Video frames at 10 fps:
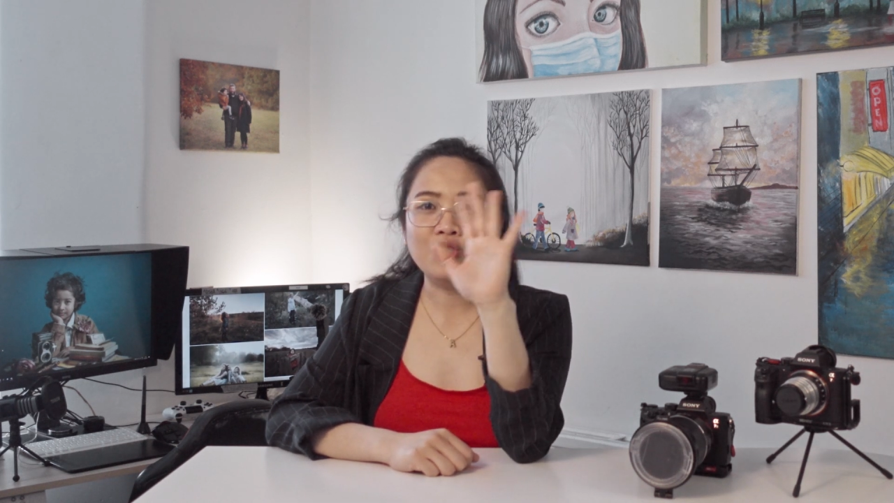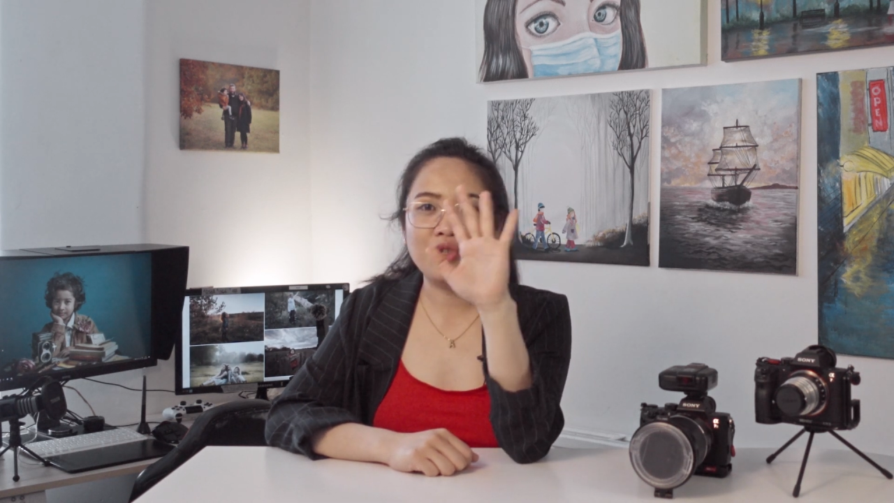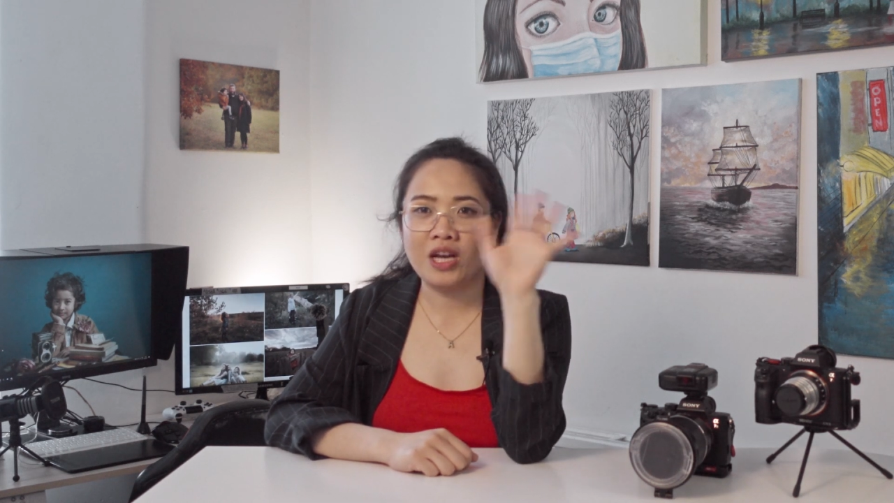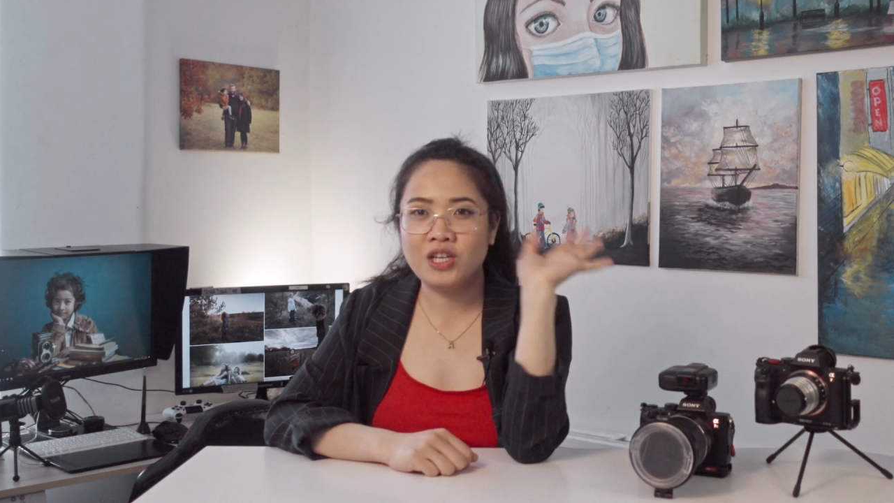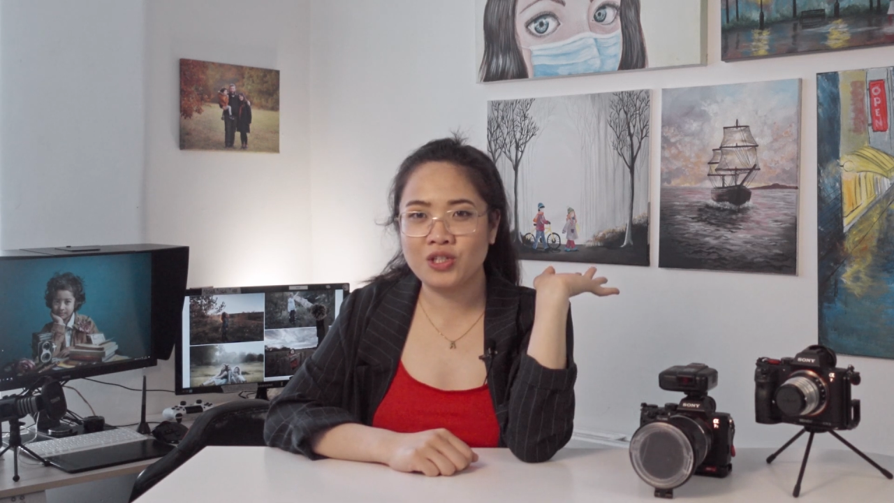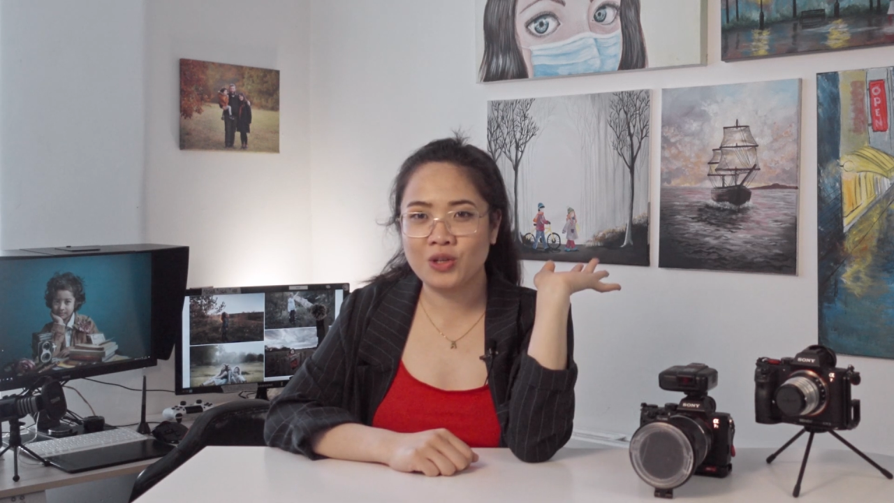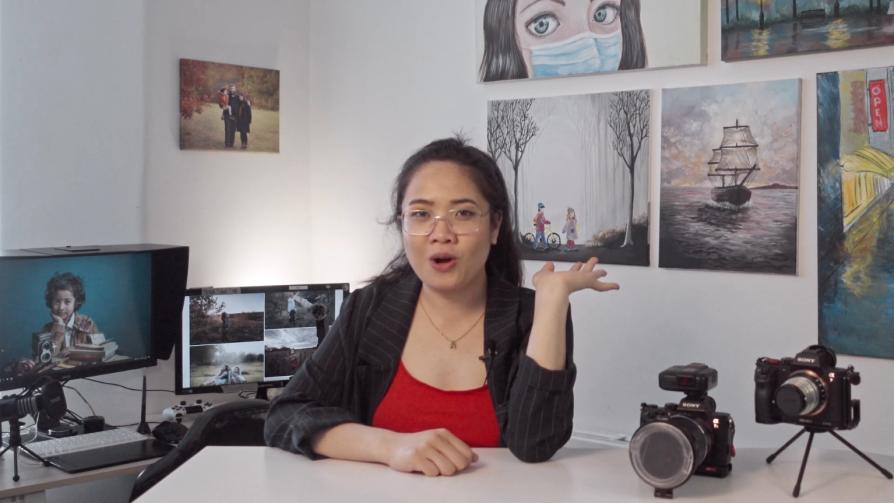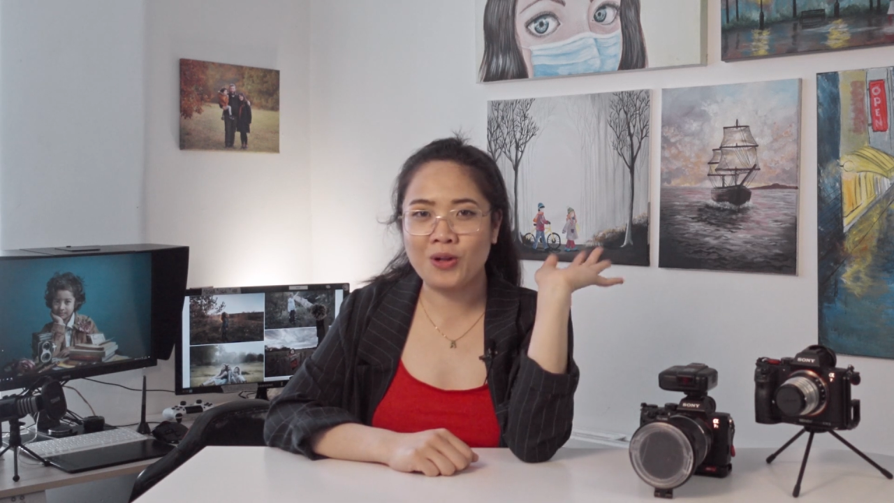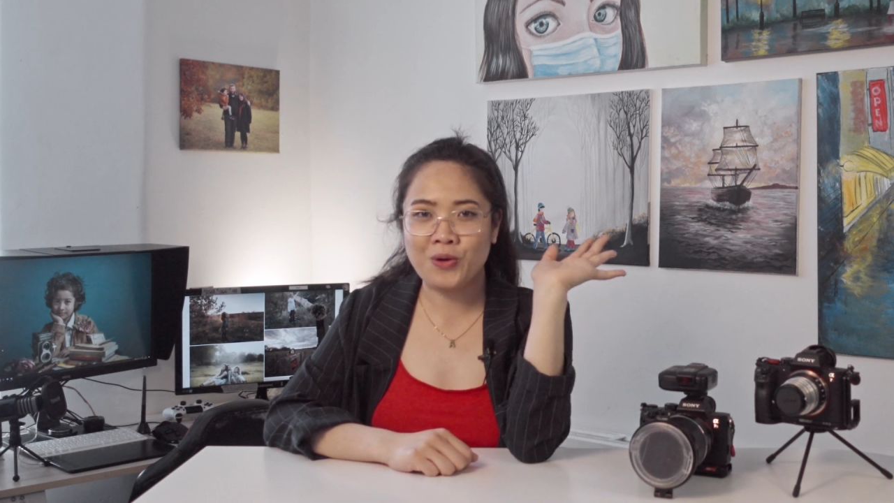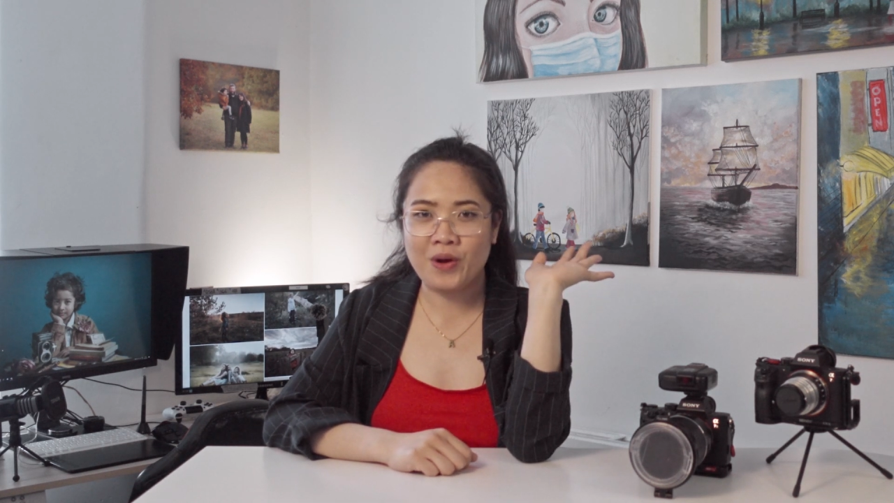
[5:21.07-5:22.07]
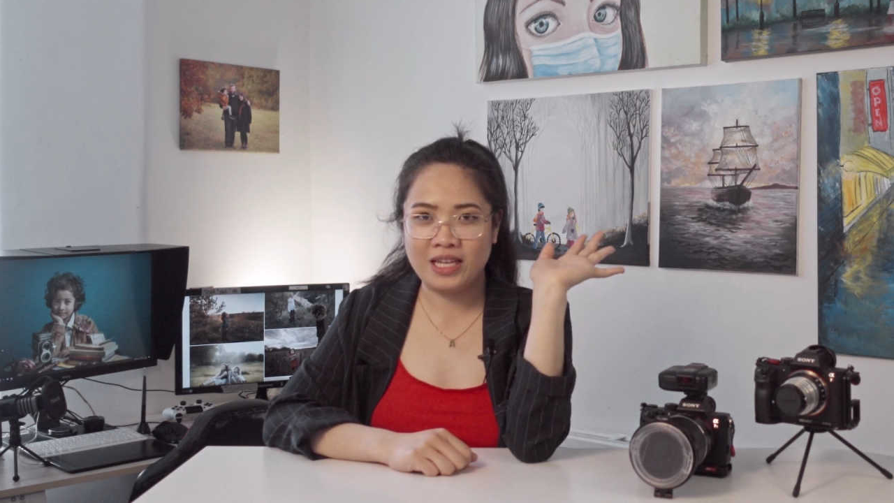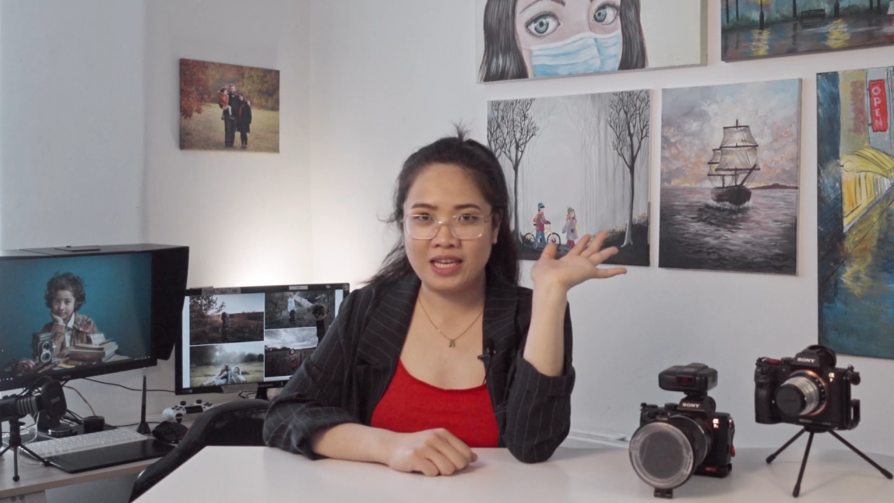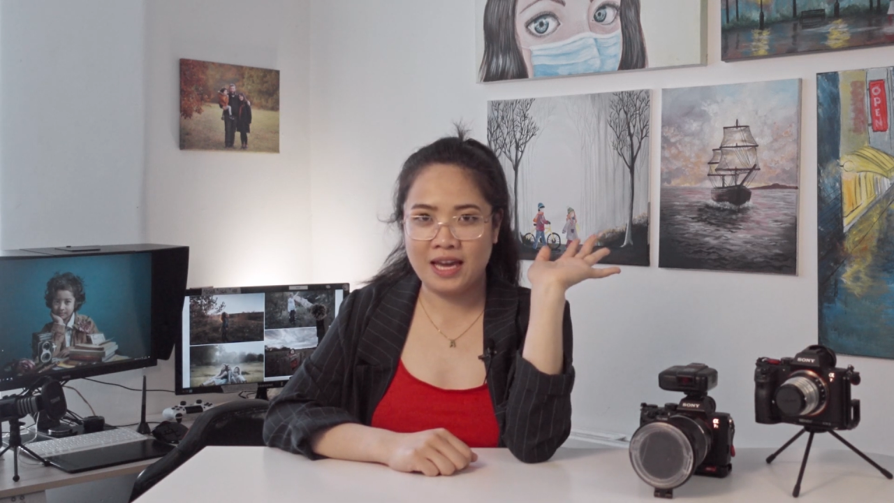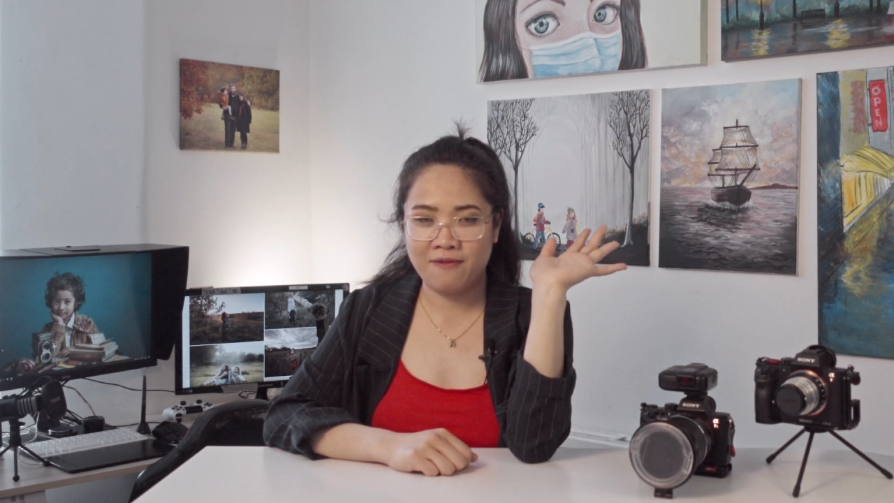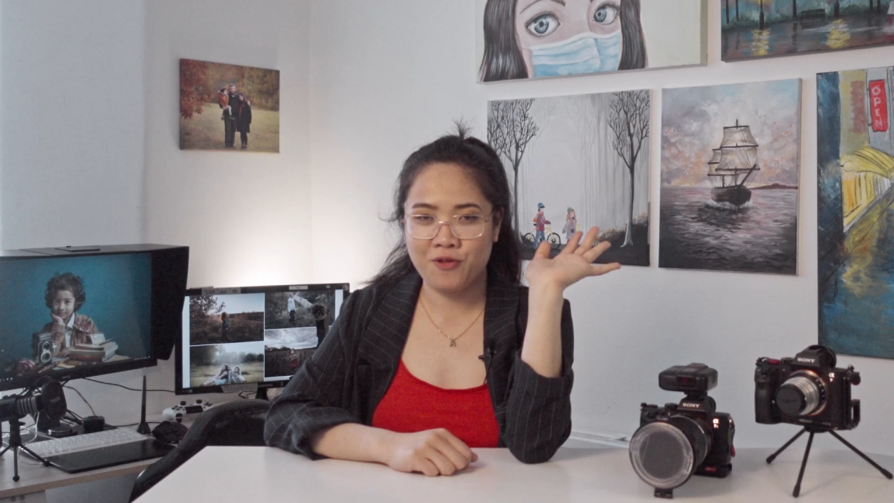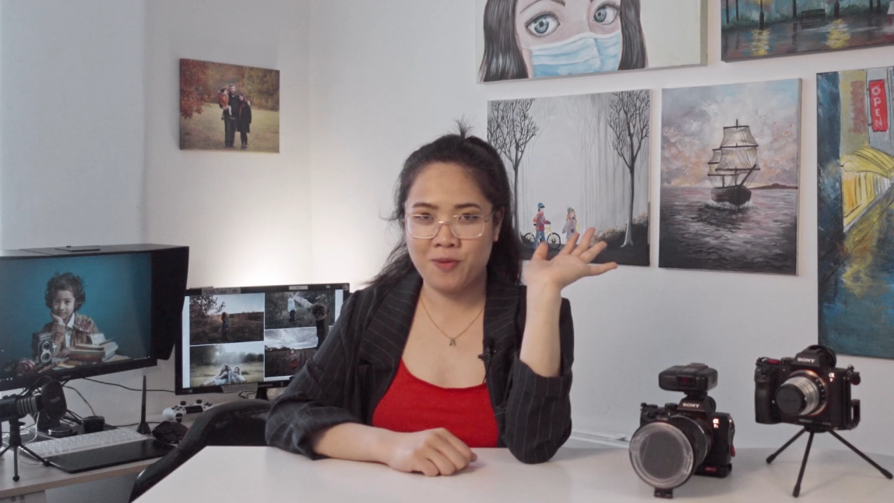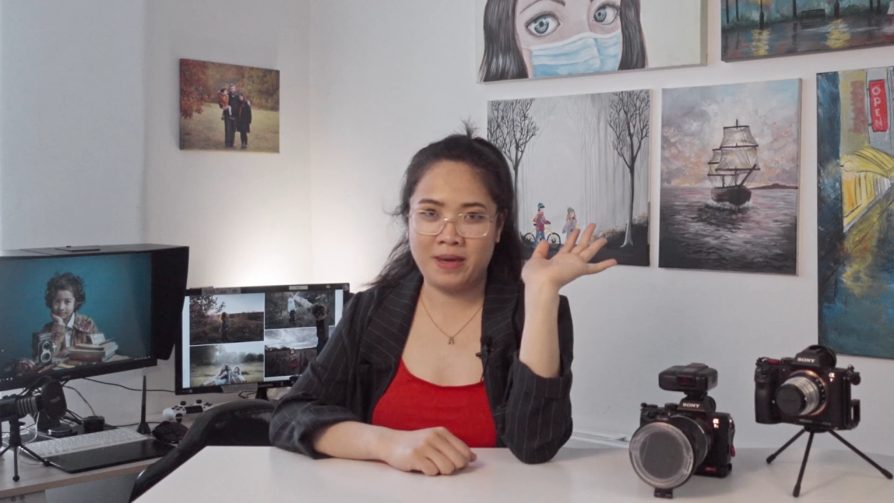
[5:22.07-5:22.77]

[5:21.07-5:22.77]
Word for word: changed the color grading game for